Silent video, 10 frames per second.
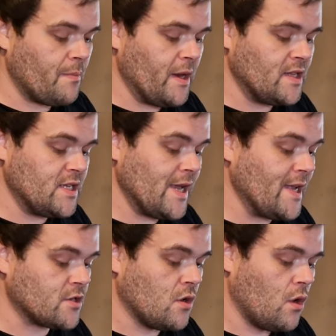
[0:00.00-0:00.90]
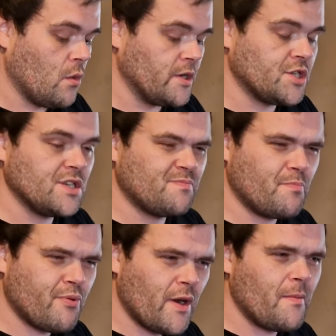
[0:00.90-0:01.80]
I played CSGO, which is
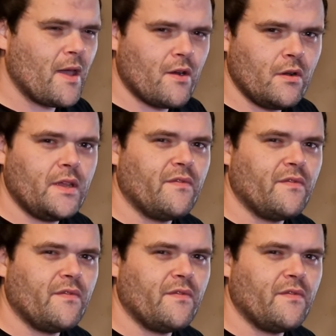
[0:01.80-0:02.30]
primarily